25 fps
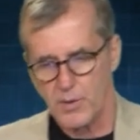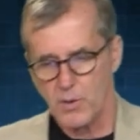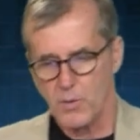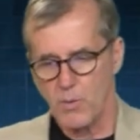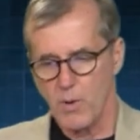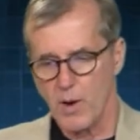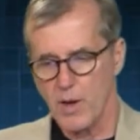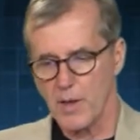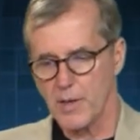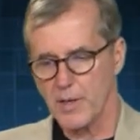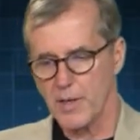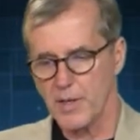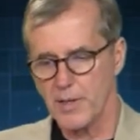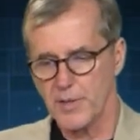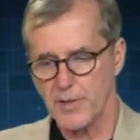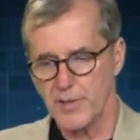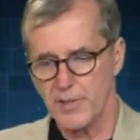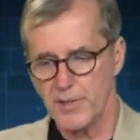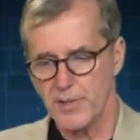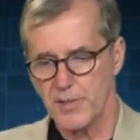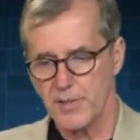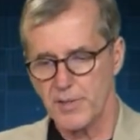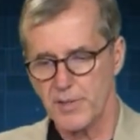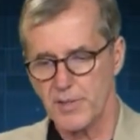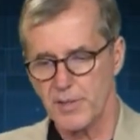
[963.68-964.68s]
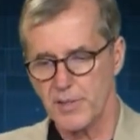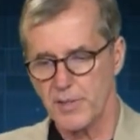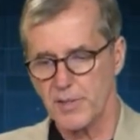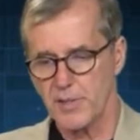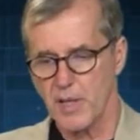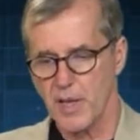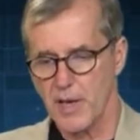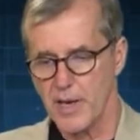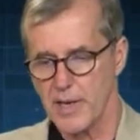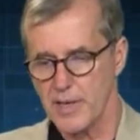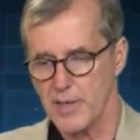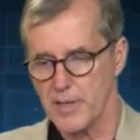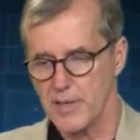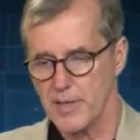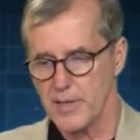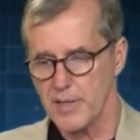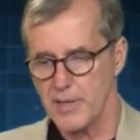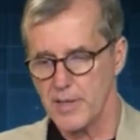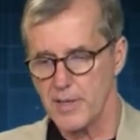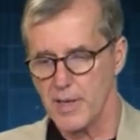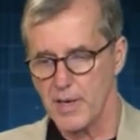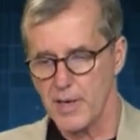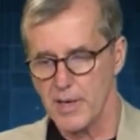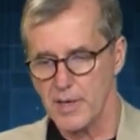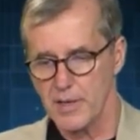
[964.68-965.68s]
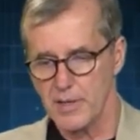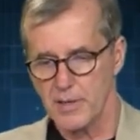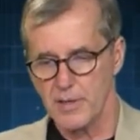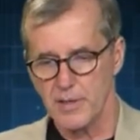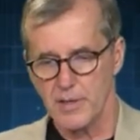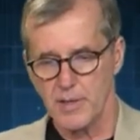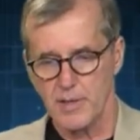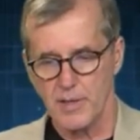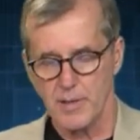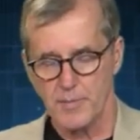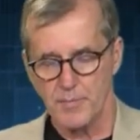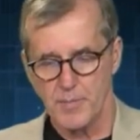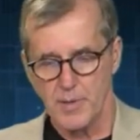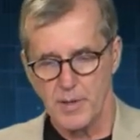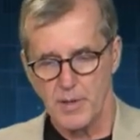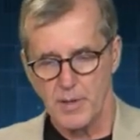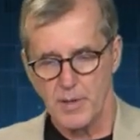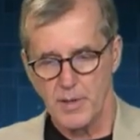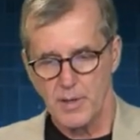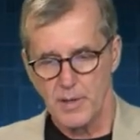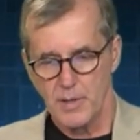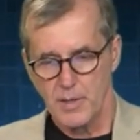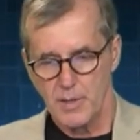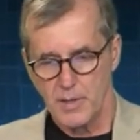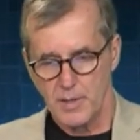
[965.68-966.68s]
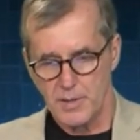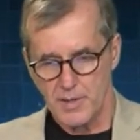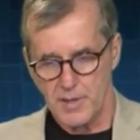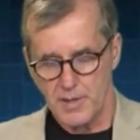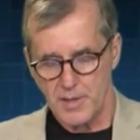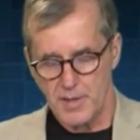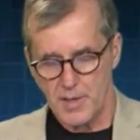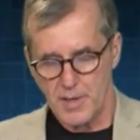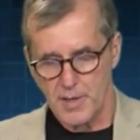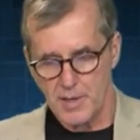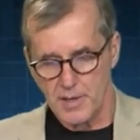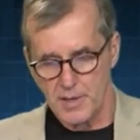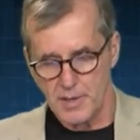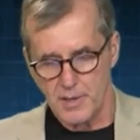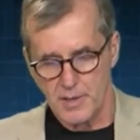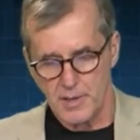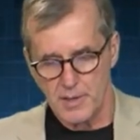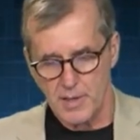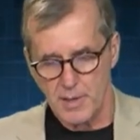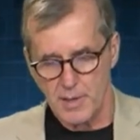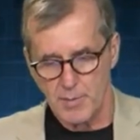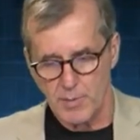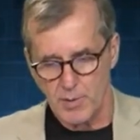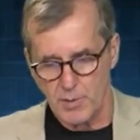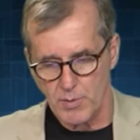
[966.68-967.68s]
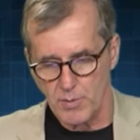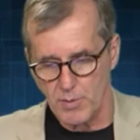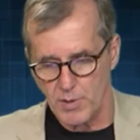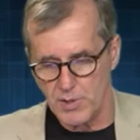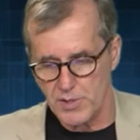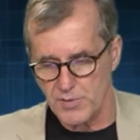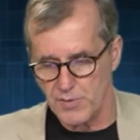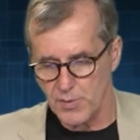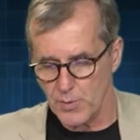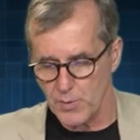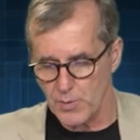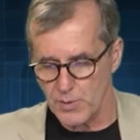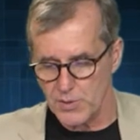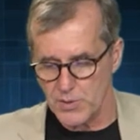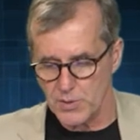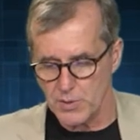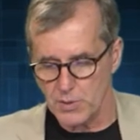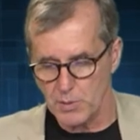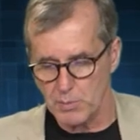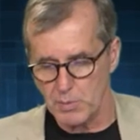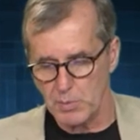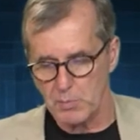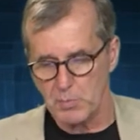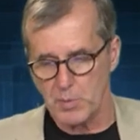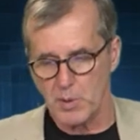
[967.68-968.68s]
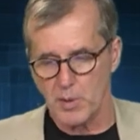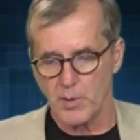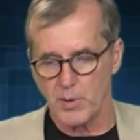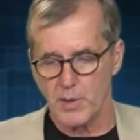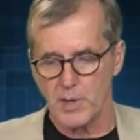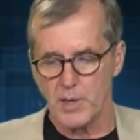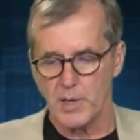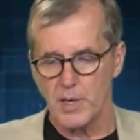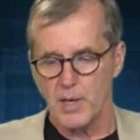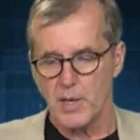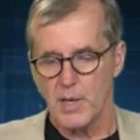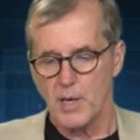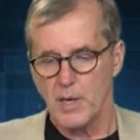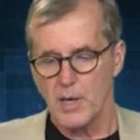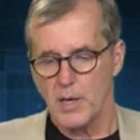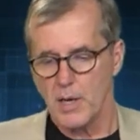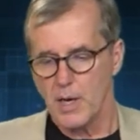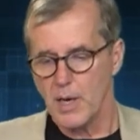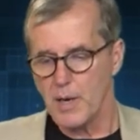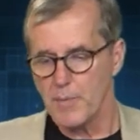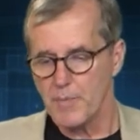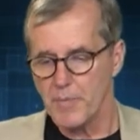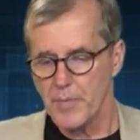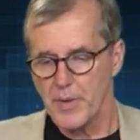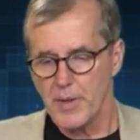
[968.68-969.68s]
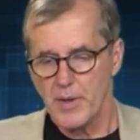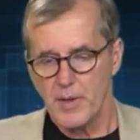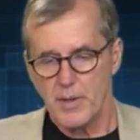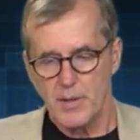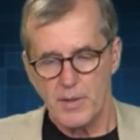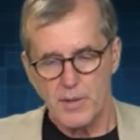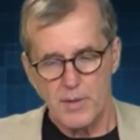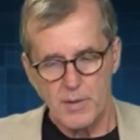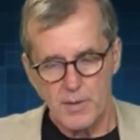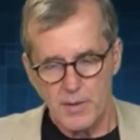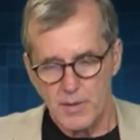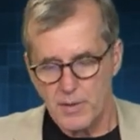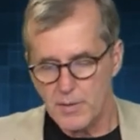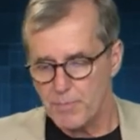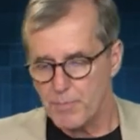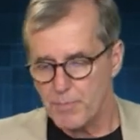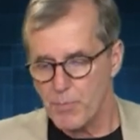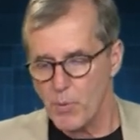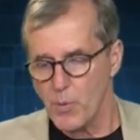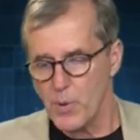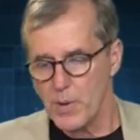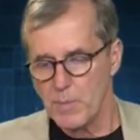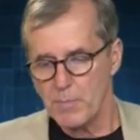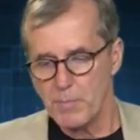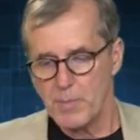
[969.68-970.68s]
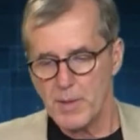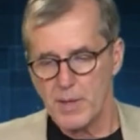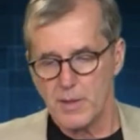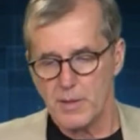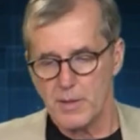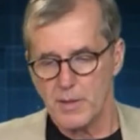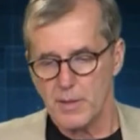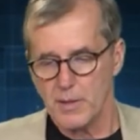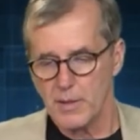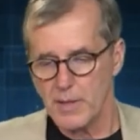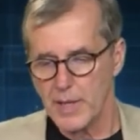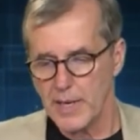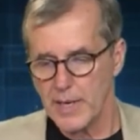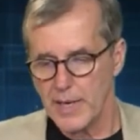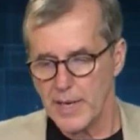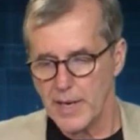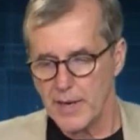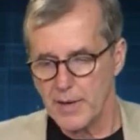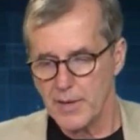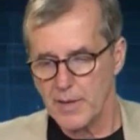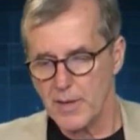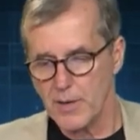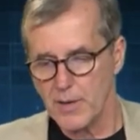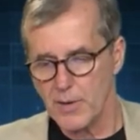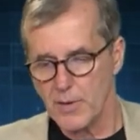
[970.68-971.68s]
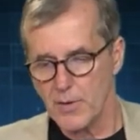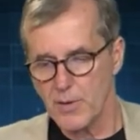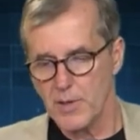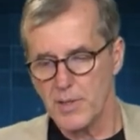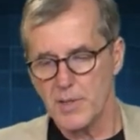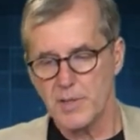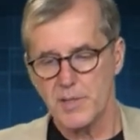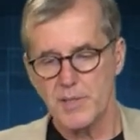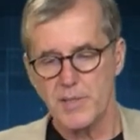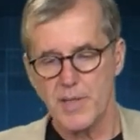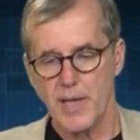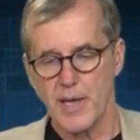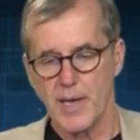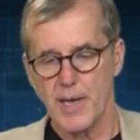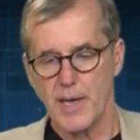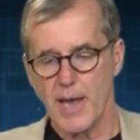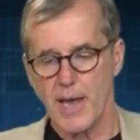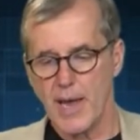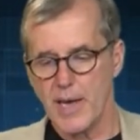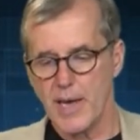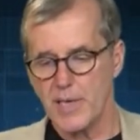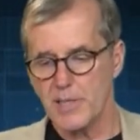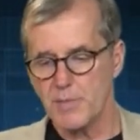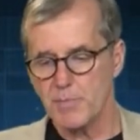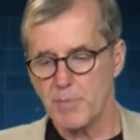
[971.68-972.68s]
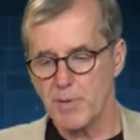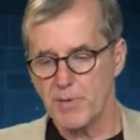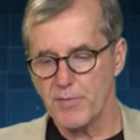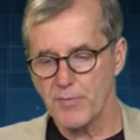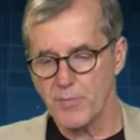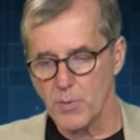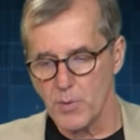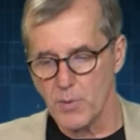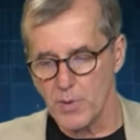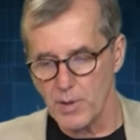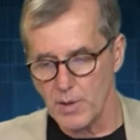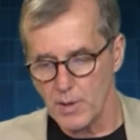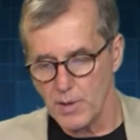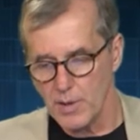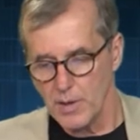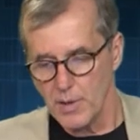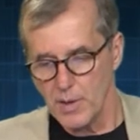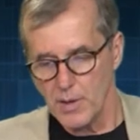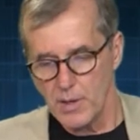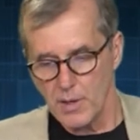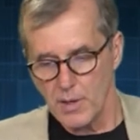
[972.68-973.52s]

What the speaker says: quality of this slide. It did not come across very well. It's a little bit blurry. The point being laid out here is that, as before,